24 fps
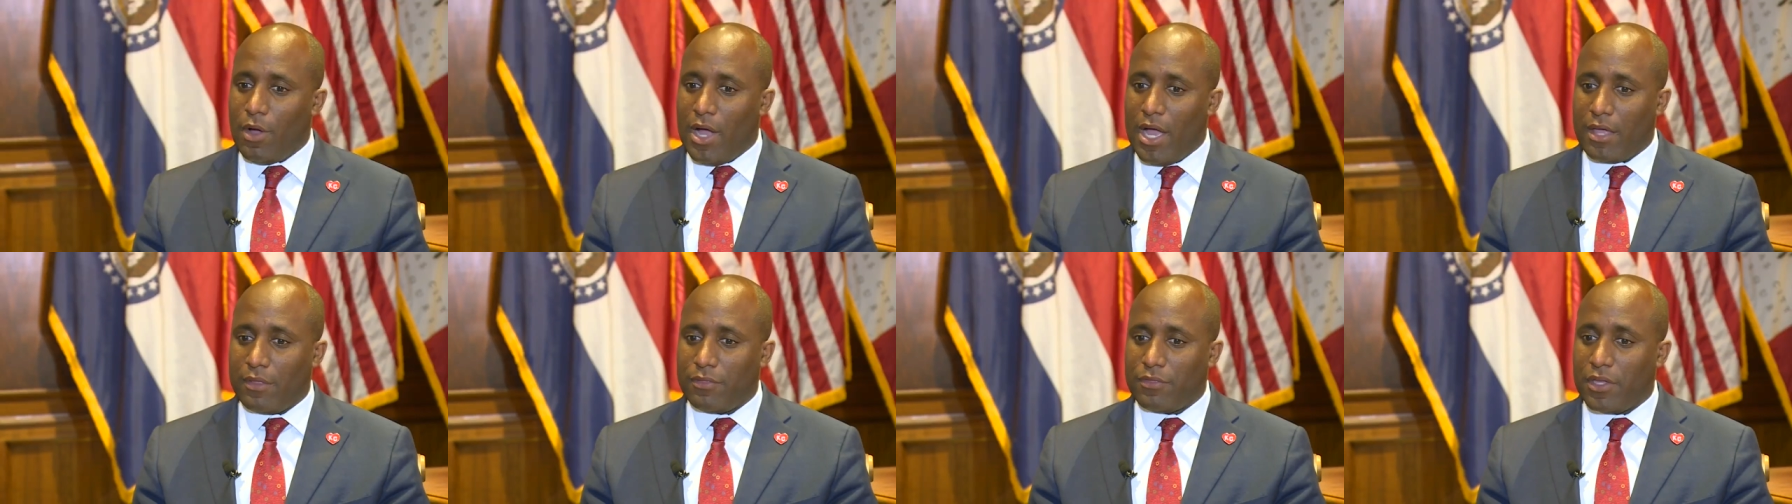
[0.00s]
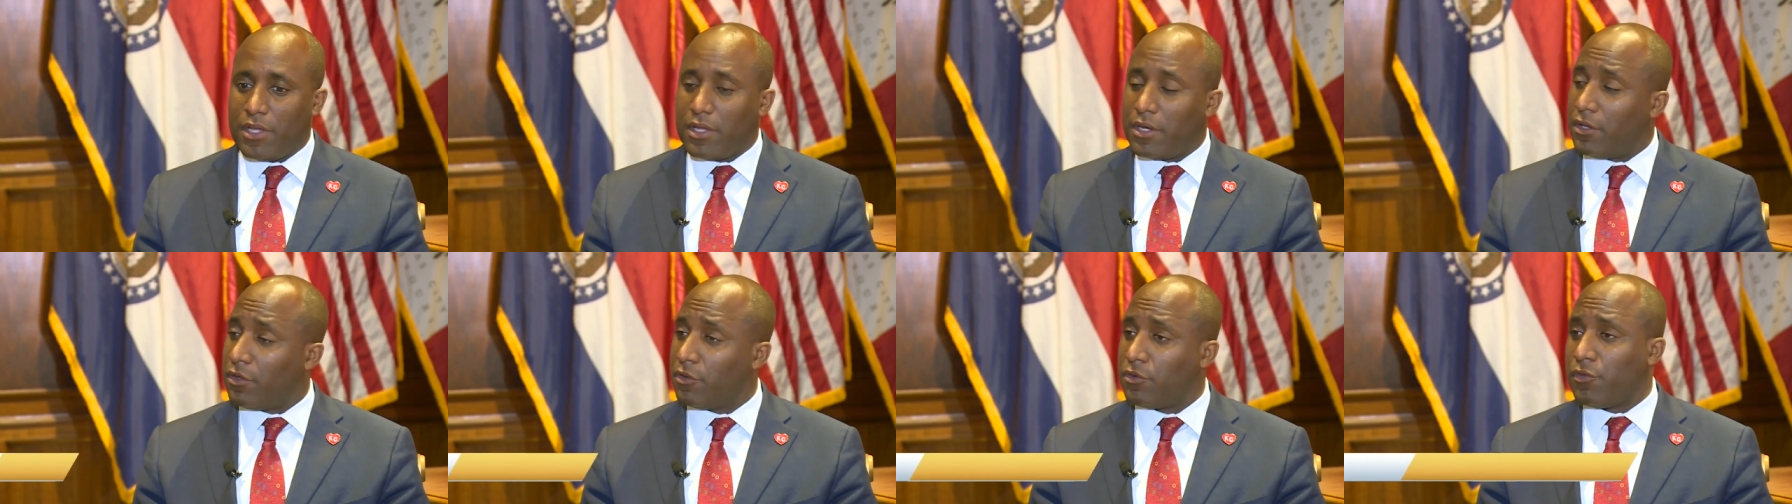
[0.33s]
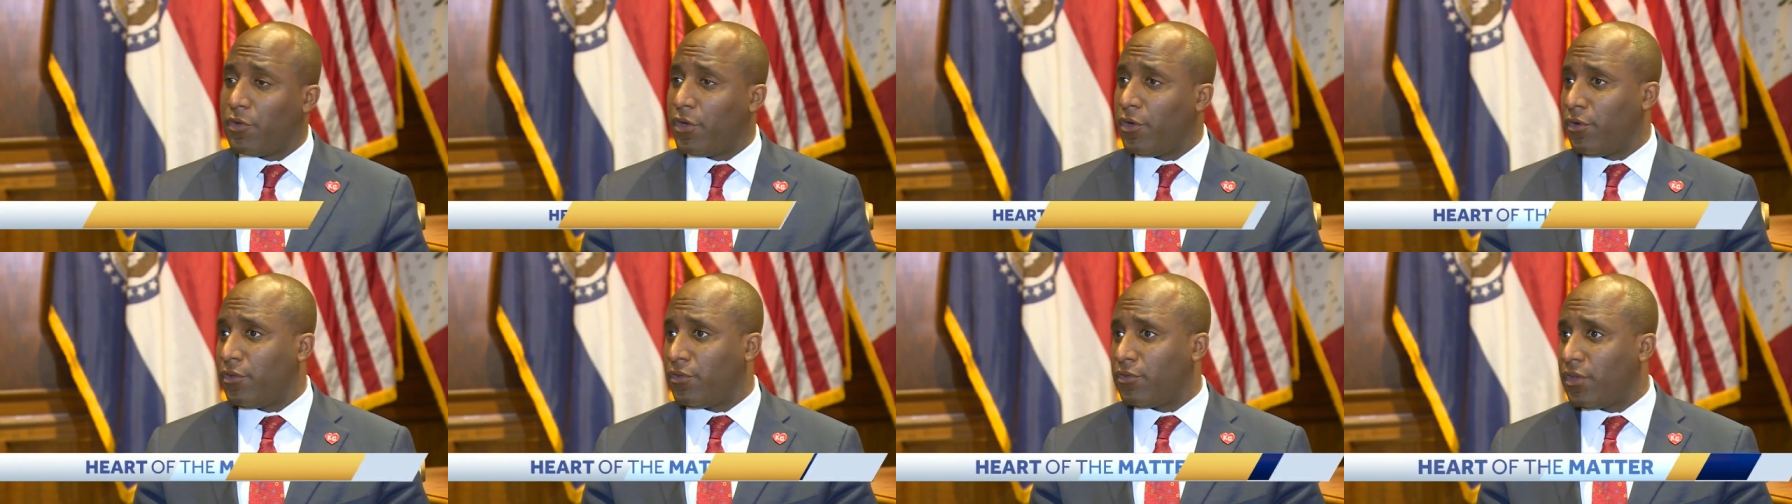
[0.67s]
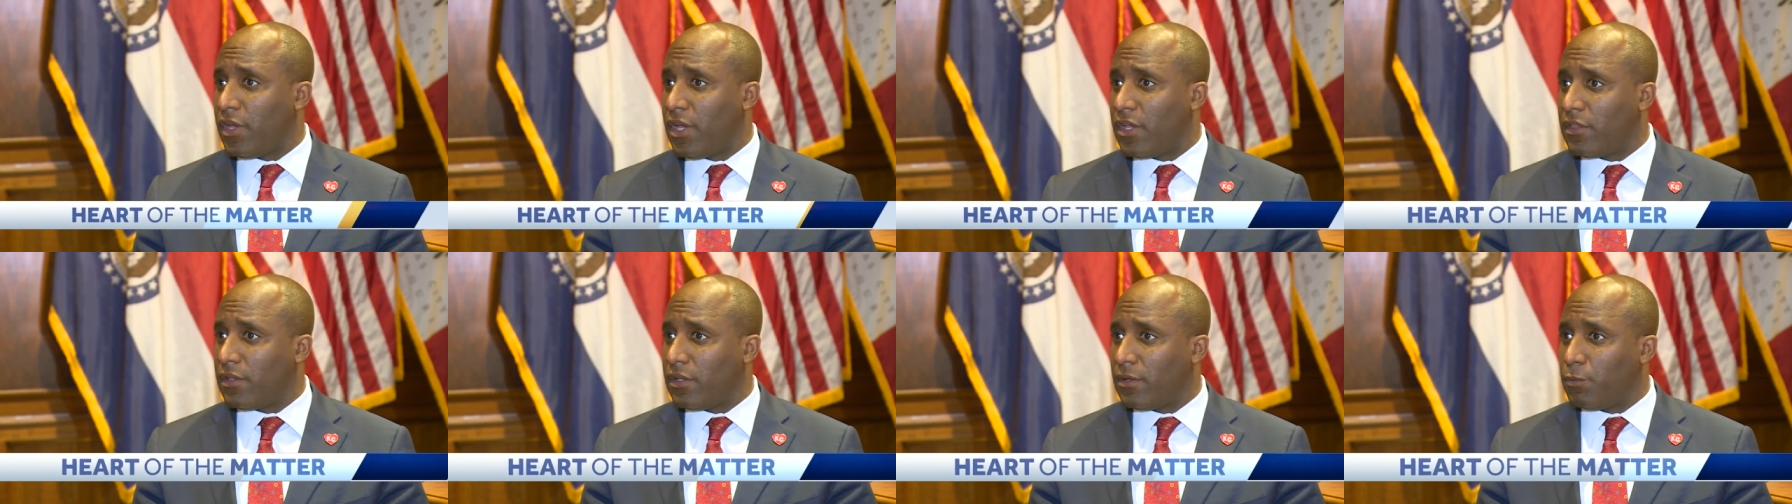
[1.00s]
know, I think it is fair to
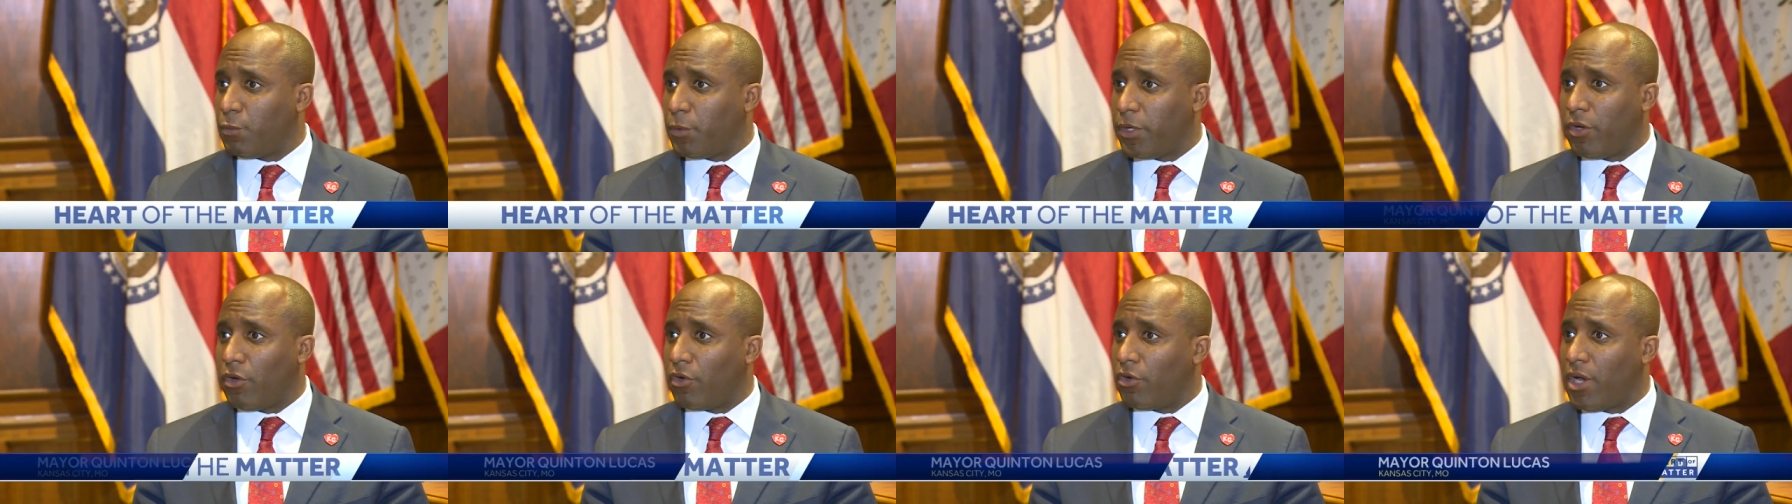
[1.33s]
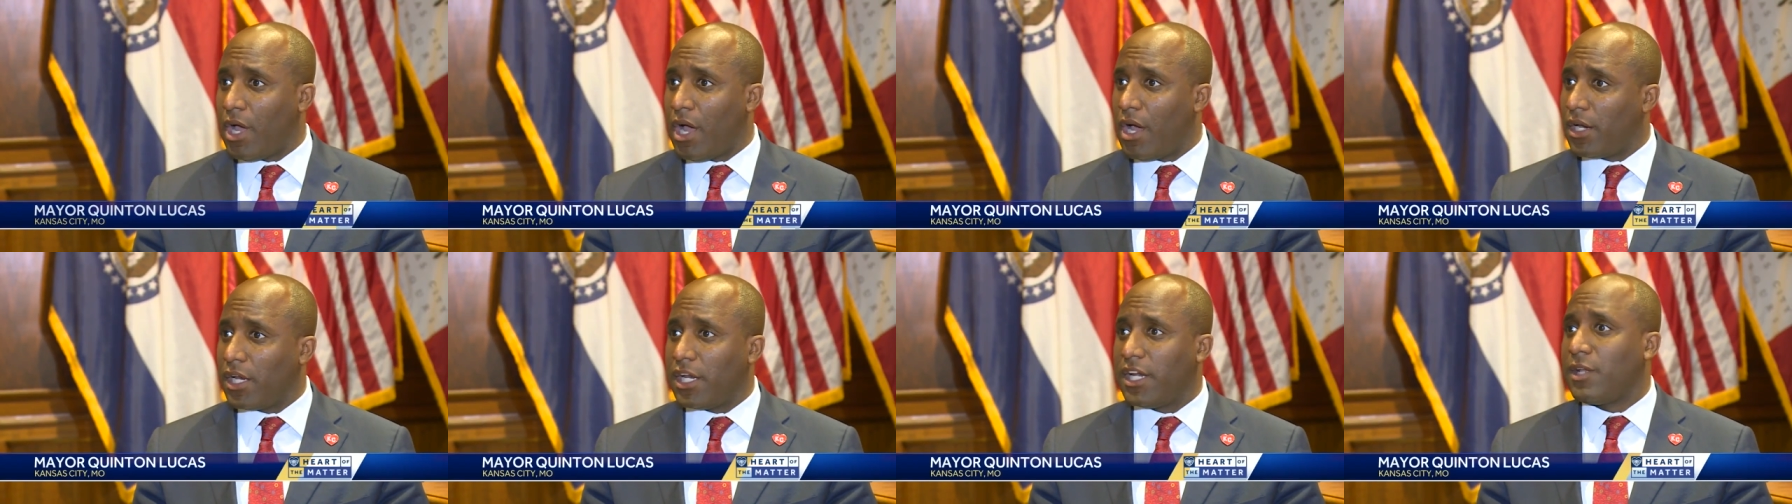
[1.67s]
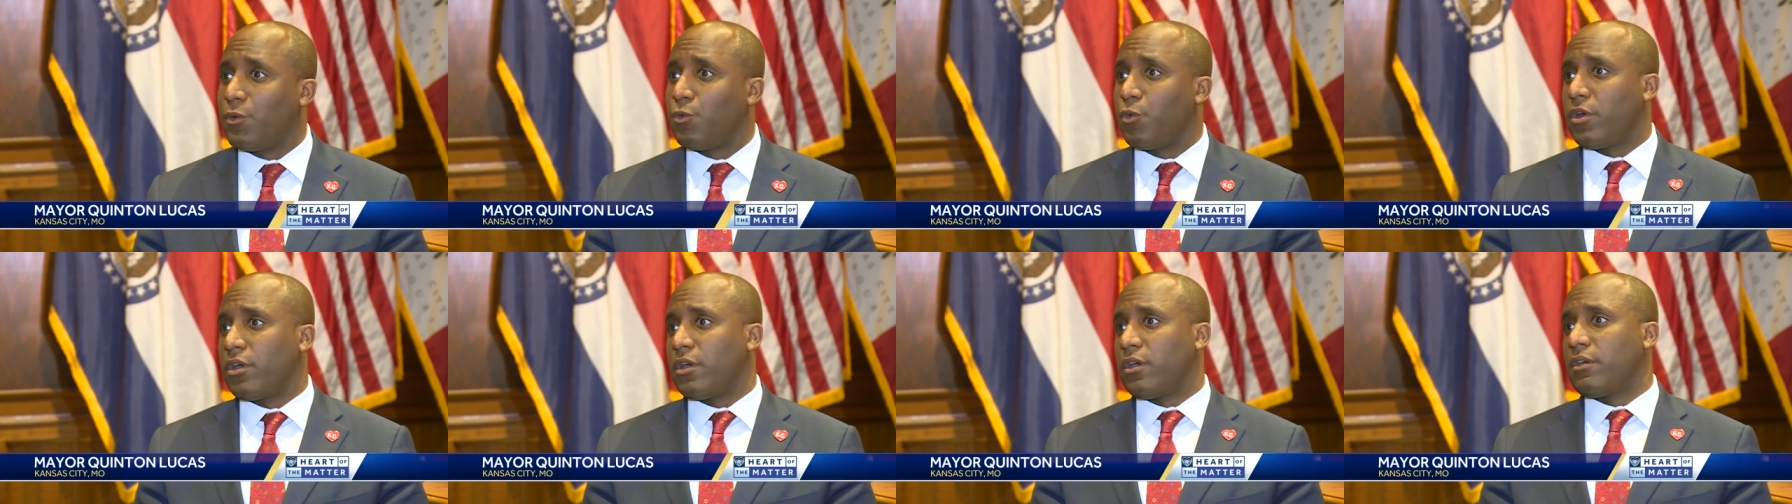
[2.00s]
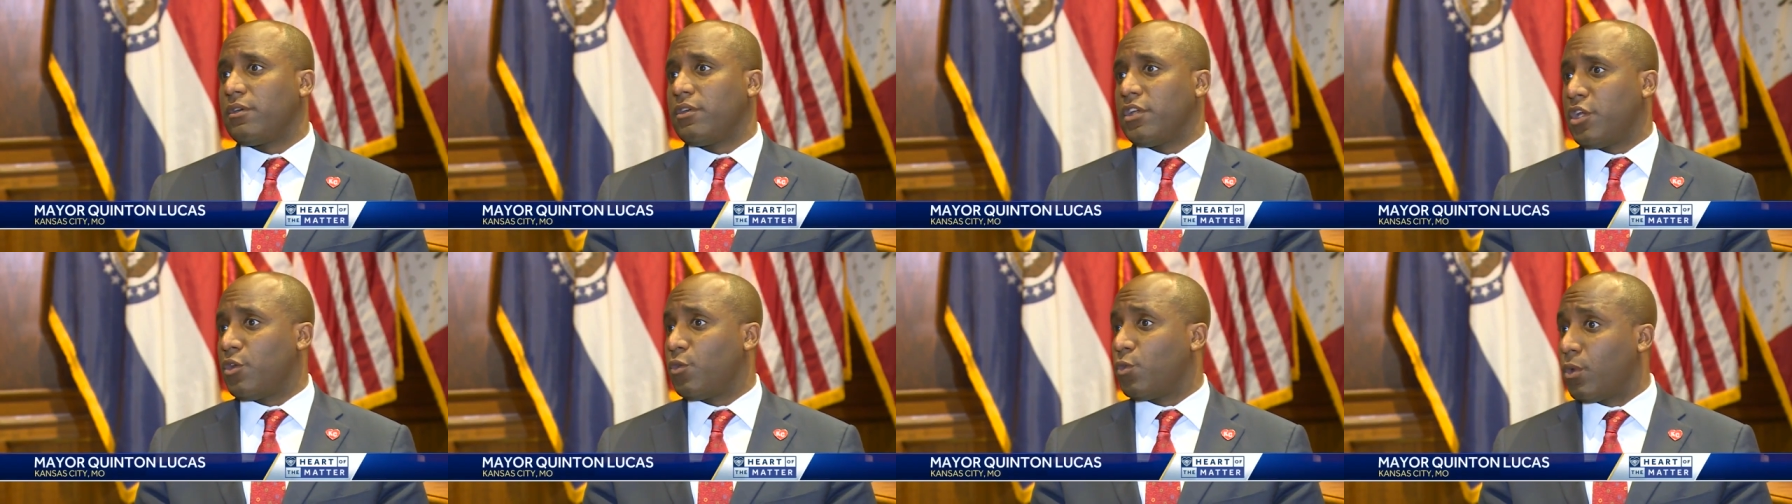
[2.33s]
say that we are not
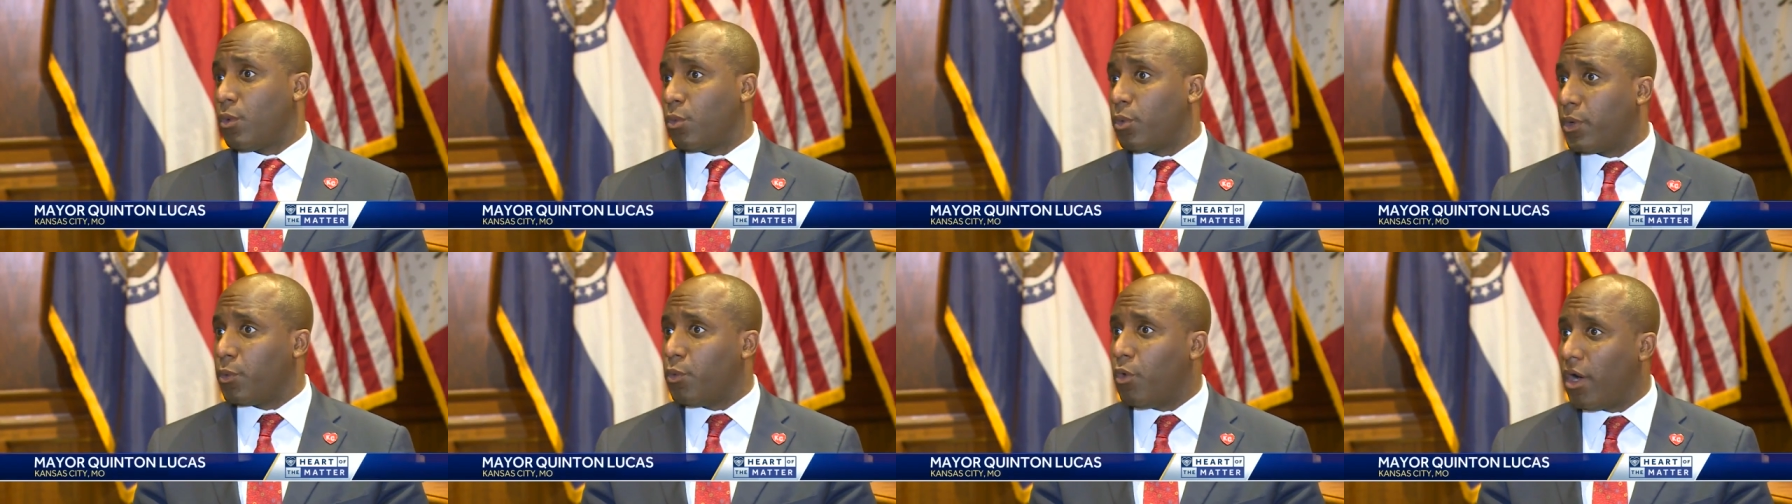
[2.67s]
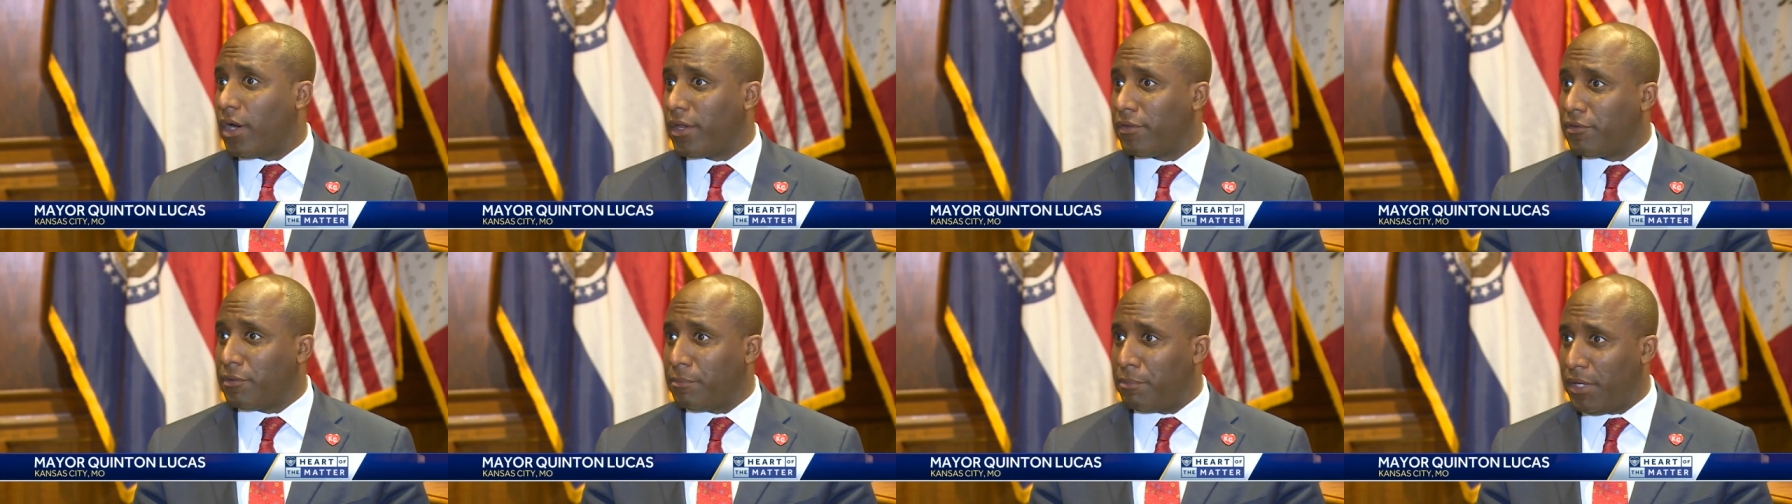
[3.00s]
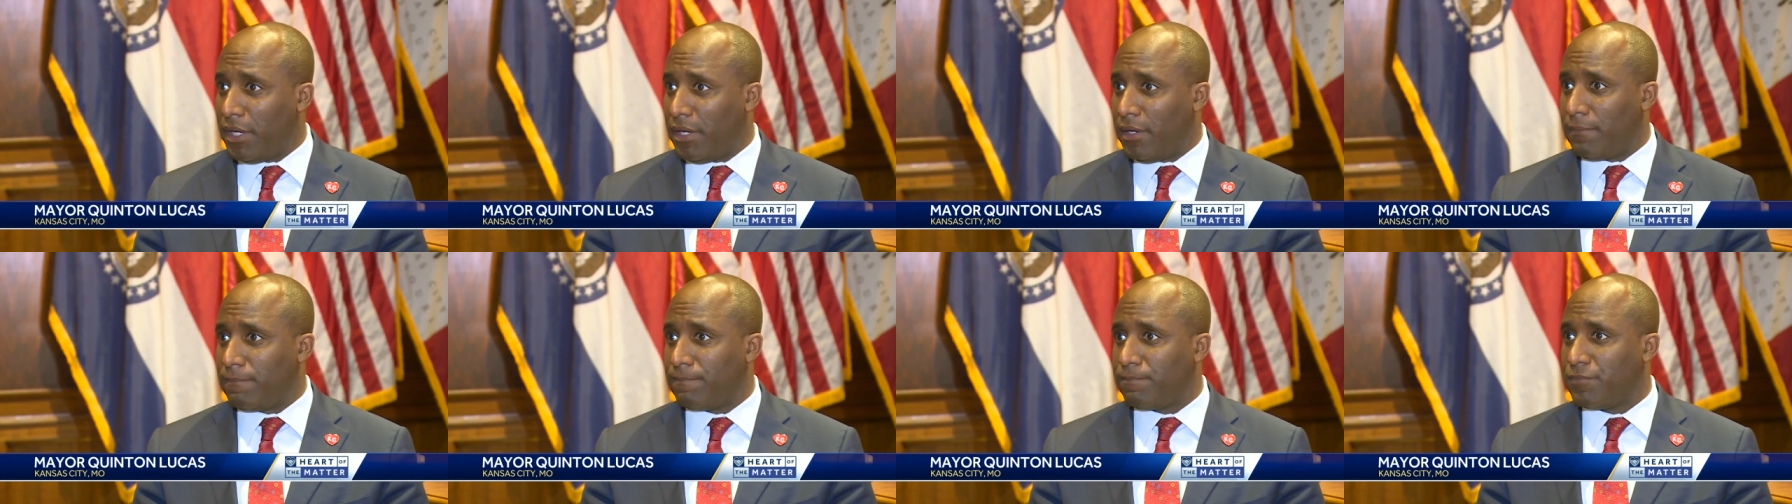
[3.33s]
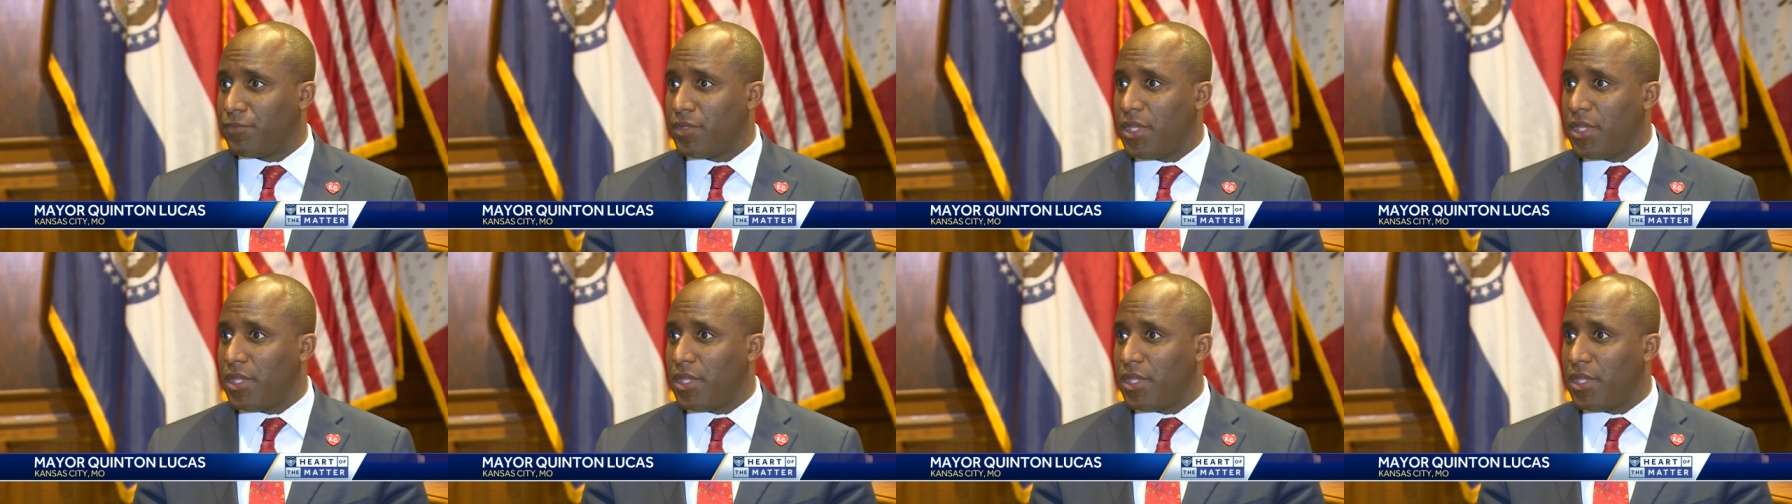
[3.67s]
anywhere near where we want it to be.